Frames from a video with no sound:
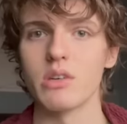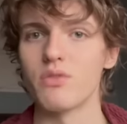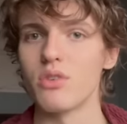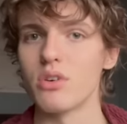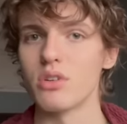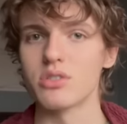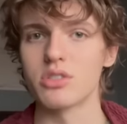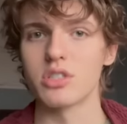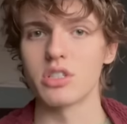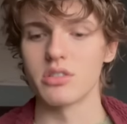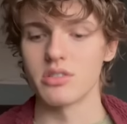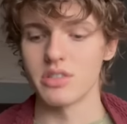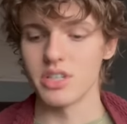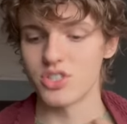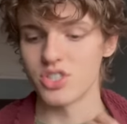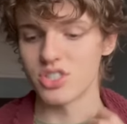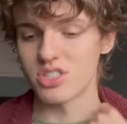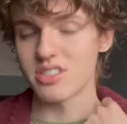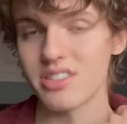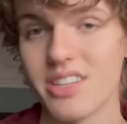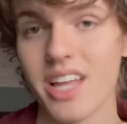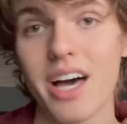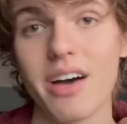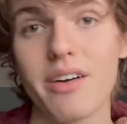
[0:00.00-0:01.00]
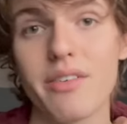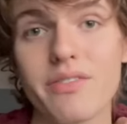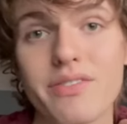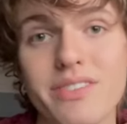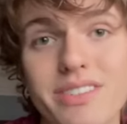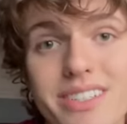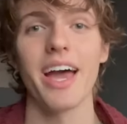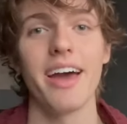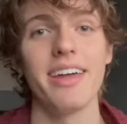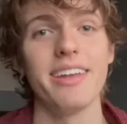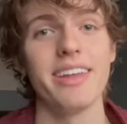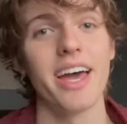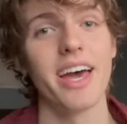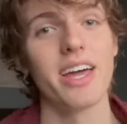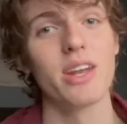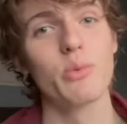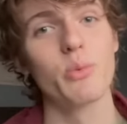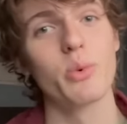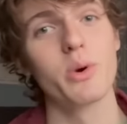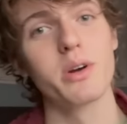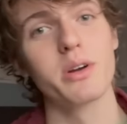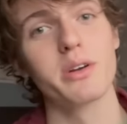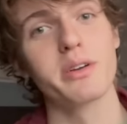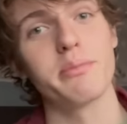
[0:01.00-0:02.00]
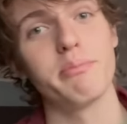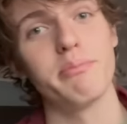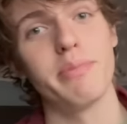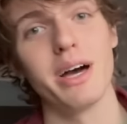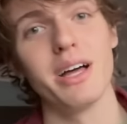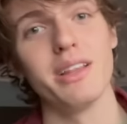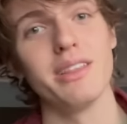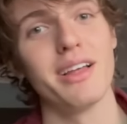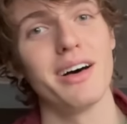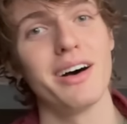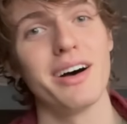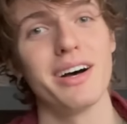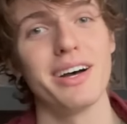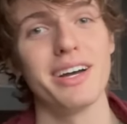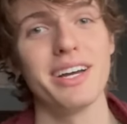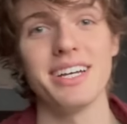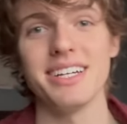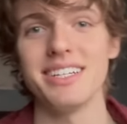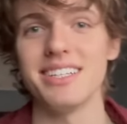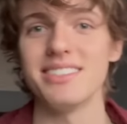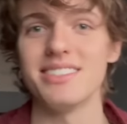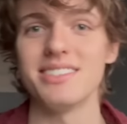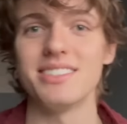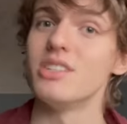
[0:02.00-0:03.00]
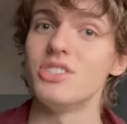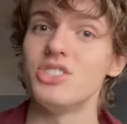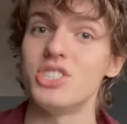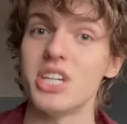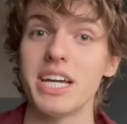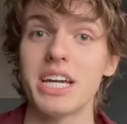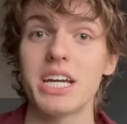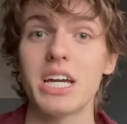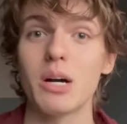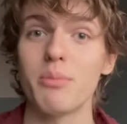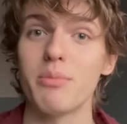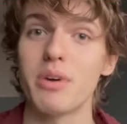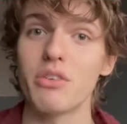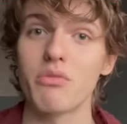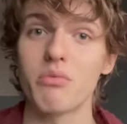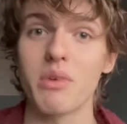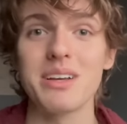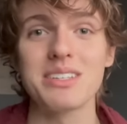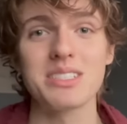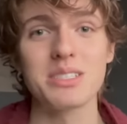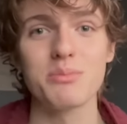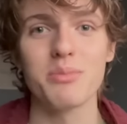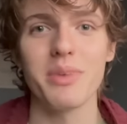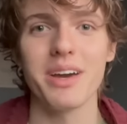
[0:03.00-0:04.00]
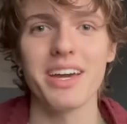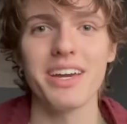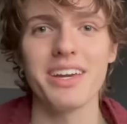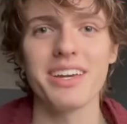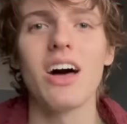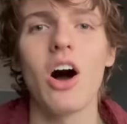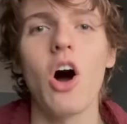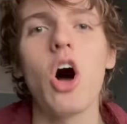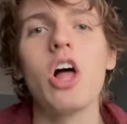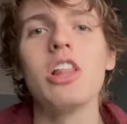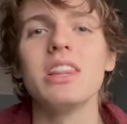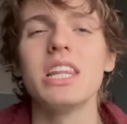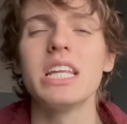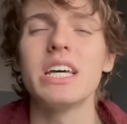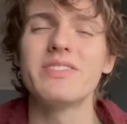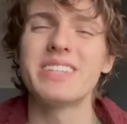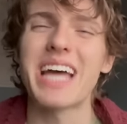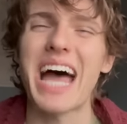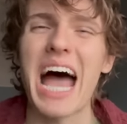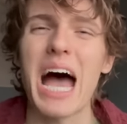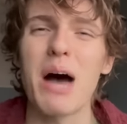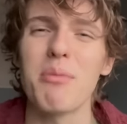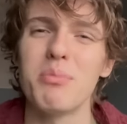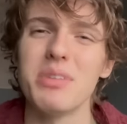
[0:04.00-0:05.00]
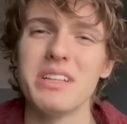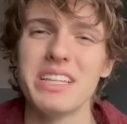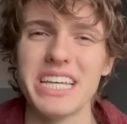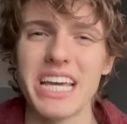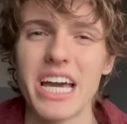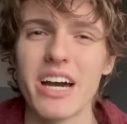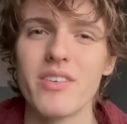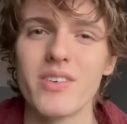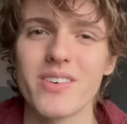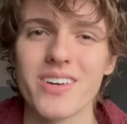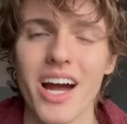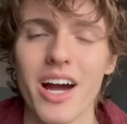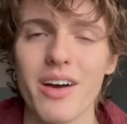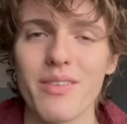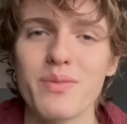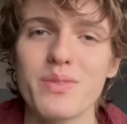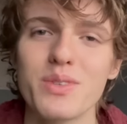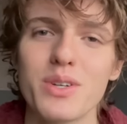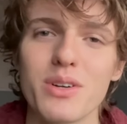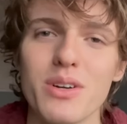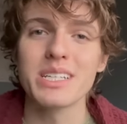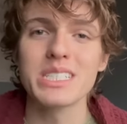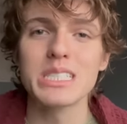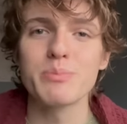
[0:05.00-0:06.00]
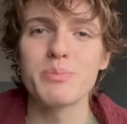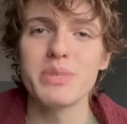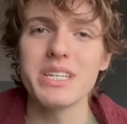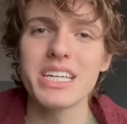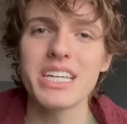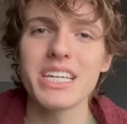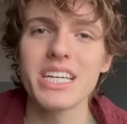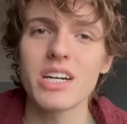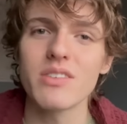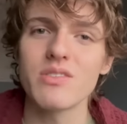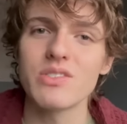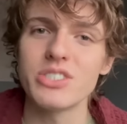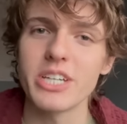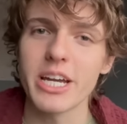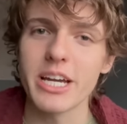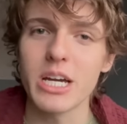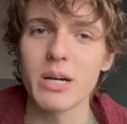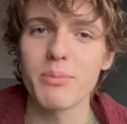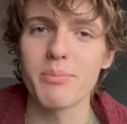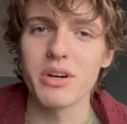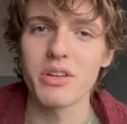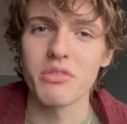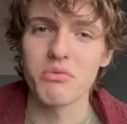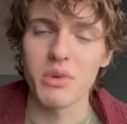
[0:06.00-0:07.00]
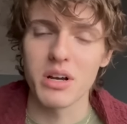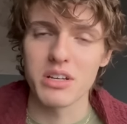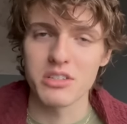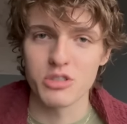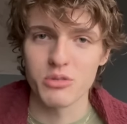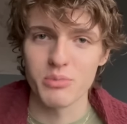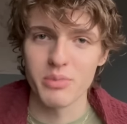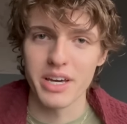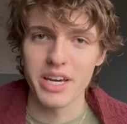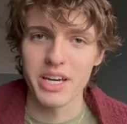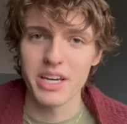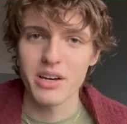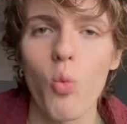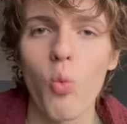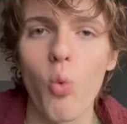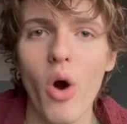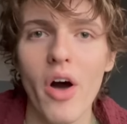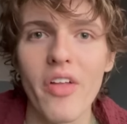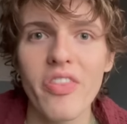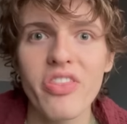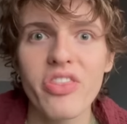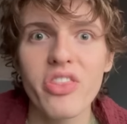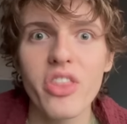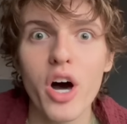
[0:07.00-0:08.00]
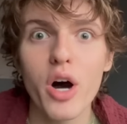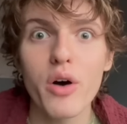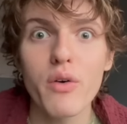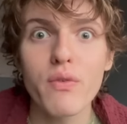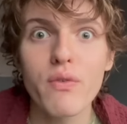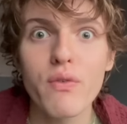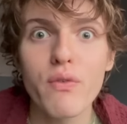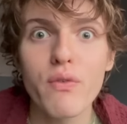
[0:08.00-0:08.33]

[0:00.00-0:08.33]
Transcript: Volturi just left. And Edward, Bella, and Jacob and Resume all lived happily ever after. Speaking of Jacob and Resume, what the